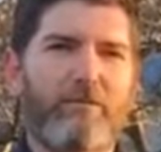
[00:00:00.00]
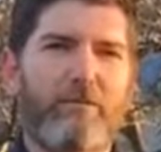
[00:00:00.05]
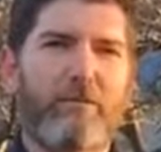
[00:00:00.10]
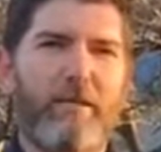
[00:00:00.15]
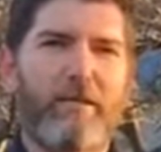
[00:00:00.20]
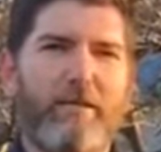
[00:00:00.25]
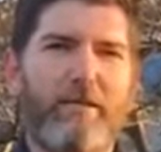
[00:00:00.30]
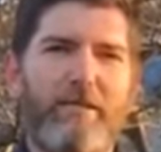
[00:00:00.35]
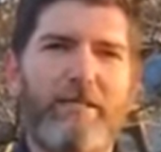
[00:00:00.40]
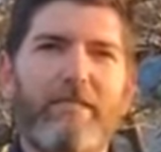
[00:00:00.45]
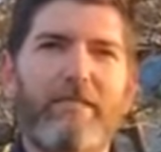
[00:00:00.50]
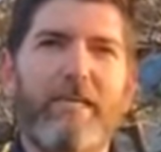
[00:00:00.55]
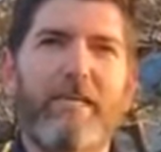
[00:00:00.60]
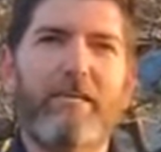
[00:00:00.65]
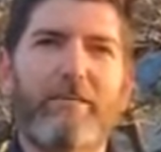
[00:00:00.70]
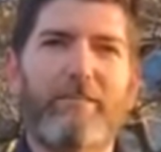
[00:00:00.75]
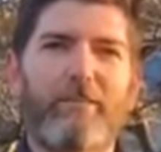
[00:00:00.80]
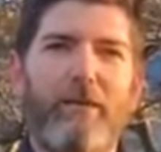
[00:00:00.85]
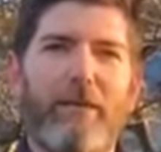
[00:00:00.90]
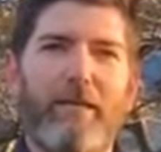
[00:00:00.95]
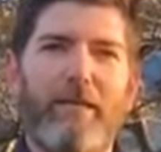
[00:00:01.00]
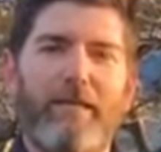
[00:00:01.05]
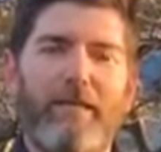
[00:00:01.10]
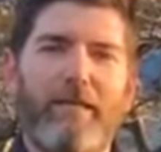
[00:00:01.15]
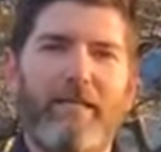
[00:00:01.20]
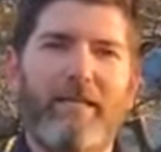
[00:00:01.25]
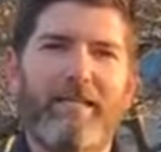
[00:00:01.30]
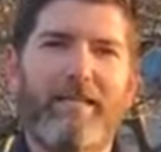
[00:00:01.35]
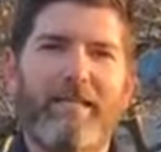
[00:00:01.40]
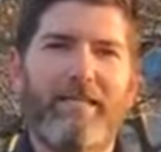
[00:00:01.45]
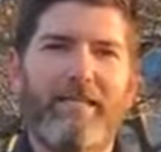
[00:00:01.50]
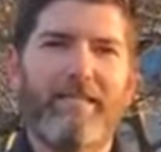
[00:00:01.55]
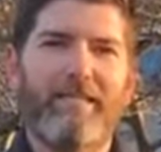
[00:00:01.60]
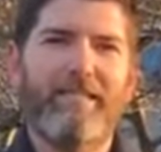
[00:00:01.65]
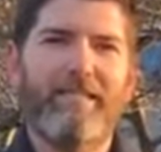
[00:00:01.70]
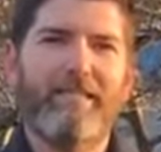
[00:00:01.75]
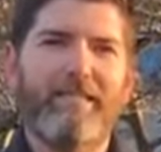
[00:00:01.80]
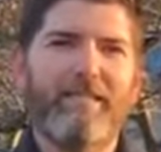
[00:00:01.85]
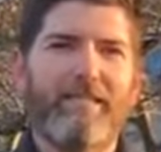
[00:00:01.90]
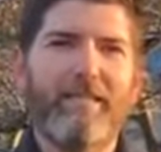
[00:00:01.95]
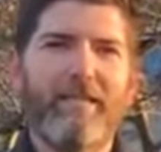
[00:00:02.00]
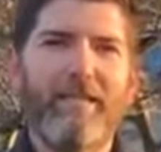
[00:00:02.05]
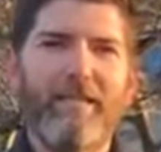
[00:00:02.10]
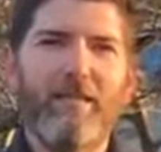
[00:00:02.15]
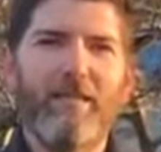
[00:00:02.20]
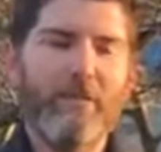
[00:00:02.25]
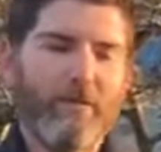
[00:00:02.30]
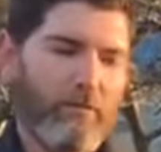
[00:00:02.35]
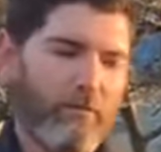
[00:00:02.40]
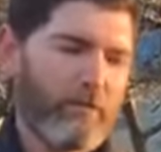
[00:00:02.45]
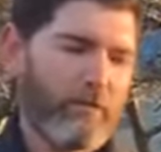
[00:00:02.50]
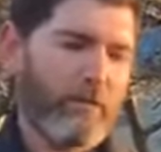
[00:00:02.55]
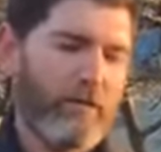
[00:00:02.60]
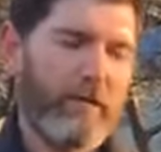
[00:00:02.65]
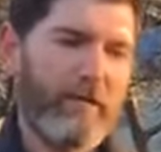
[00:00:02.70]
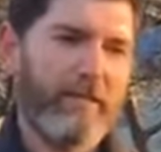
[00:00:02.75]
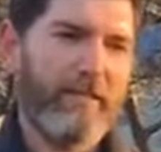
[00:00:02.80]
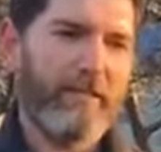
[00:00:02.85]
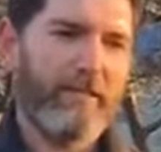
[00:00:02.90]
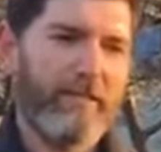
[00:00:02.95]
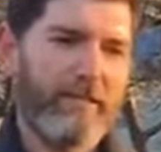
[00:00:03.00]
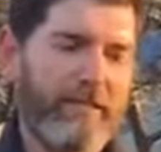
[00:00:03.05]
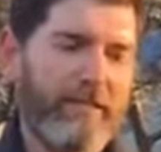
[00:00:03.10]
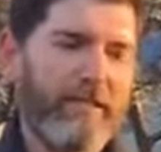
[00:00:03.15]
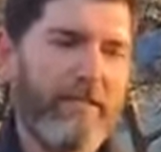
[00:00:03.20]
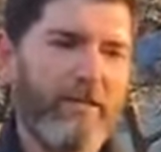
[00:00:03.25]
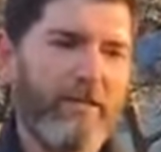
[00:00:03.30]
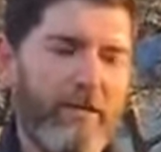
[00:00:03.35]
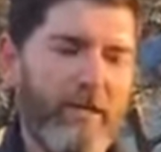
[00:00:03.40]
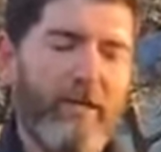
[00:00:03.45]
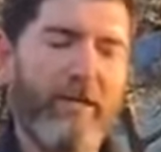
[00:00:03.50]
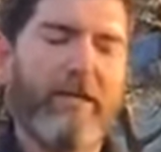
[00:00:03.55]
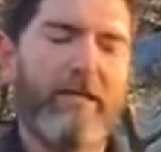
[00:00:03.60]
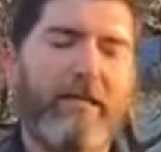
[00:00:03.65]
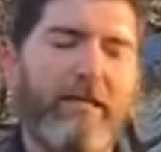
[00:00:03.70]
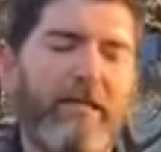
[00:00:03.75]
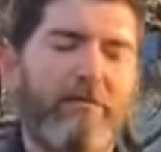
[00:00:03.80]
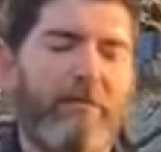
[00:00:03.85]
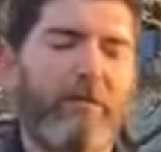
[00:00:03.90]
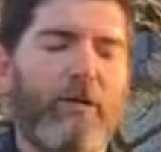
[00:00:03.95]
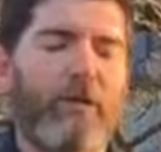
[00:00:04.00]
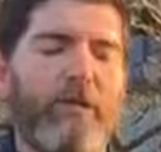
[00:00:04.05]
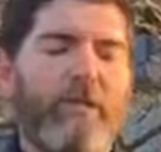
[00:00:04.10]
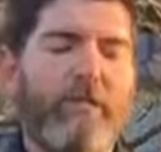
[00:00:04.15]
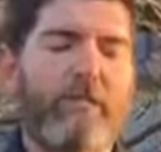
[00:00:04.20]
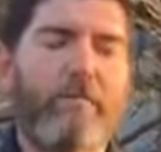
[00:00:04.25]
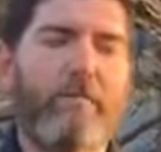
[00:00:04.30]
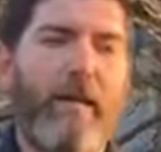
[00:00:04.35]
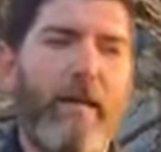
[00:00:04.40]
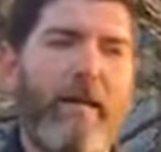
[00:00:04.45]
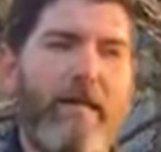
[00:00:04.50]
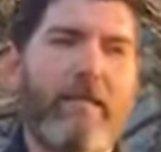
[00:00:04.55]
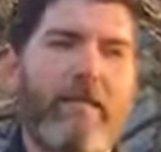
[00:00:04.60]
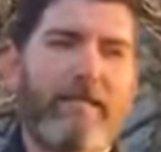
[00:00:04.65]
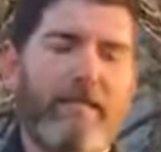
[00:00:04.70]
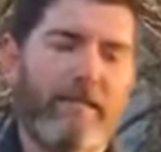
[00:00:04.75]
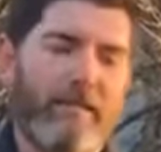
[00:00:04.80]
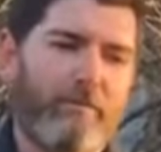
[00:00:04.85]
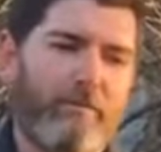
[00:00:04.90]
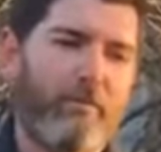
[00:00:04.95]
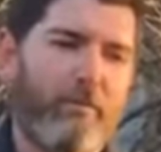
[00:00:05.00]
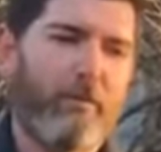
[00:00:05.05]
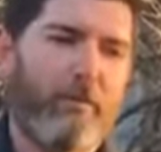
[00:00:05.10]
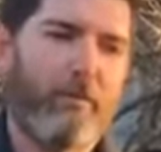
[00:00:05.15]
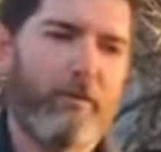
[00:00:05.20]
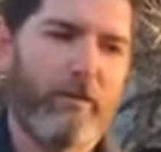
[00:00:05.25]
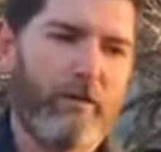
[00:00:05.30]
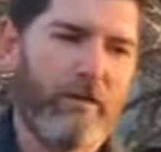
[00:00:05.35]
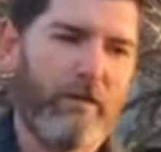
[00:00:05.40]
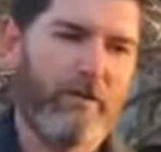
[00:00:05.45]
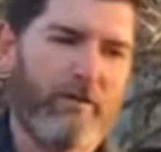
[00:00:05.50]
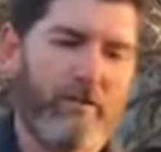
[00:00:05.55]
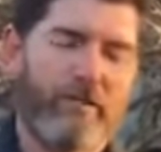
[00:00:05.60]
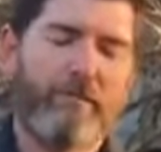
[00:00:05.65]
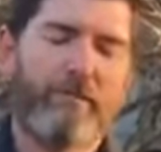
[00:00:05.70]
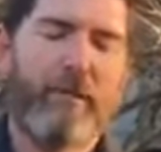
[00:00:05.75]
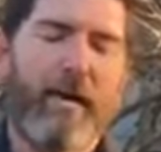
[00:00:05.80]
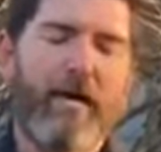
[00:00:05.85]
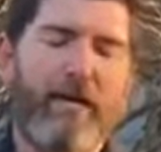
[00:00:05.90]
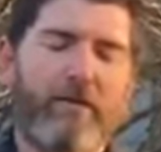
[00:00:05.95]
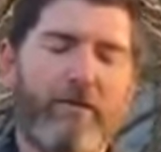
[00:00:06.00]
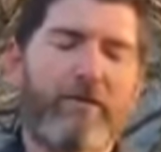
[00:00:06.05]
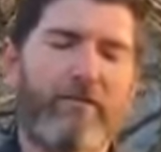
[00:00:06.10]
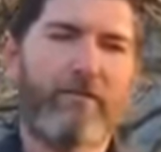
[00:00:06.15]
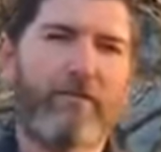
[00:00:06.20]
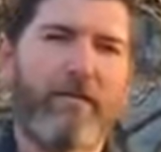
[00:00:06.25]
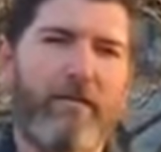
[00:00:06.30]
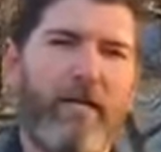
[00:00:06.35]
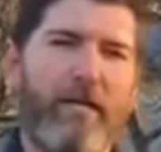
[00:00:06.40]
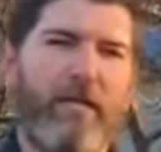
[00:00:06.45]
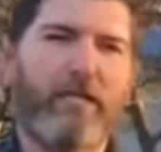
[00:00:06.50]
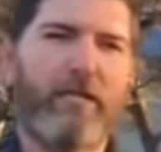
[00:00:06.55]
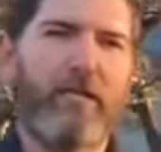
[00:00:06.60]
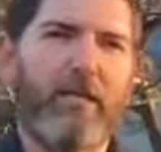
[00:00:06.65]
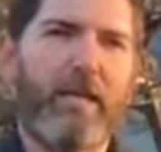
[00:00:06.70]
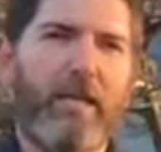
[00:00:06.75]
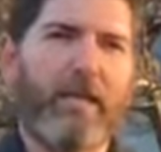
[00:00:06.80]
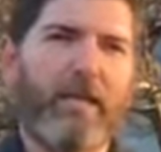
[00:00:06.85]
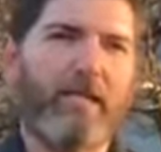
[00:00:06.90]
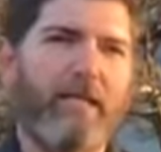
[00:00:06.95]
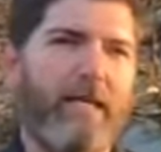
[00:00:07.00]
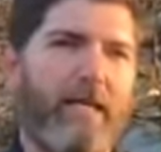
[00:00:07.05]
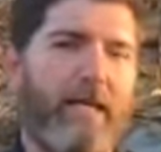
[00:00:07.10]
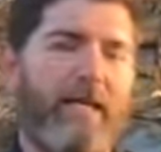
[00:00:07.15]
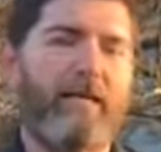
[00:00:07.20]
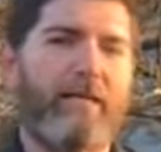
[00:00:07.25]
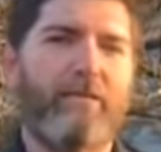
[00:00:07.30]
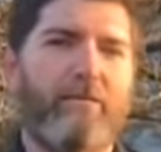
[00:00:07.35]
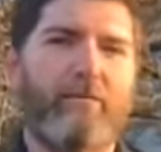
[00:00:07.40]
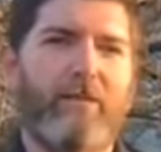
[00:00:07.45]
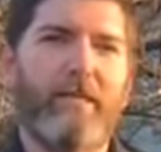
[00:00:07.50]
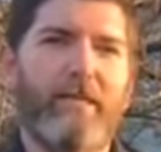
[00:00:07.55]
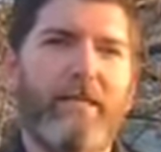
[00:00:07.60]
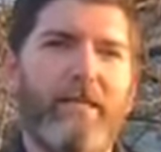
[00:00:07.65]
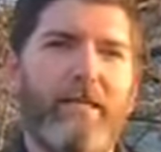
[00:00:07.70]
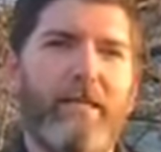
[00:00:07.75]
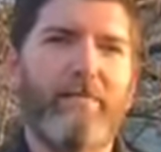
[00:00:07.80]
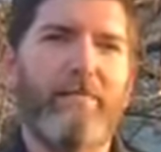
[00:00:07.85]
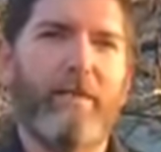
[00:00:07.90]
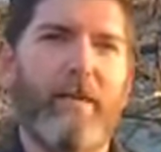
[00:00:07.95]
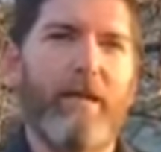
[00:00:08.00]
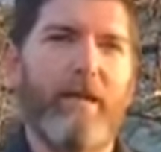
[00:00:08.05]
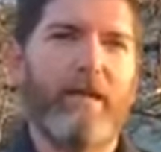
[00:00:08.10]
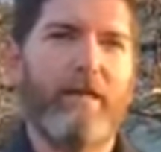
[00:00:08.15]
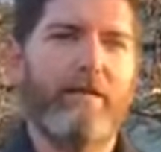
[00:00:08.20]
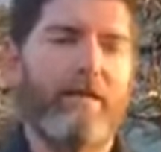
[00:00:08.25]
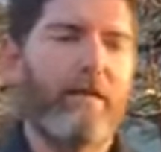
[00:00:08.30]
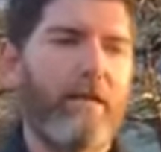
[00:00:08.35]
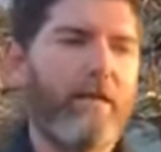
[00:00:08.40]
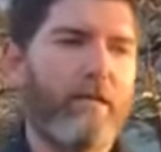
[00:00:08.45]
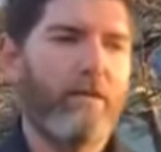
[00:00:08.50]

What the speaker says: We're not going to take a break like he is. We're going to continue hunting, and we're going to demand his support of this Miners Protection Act and the Reclaim Act.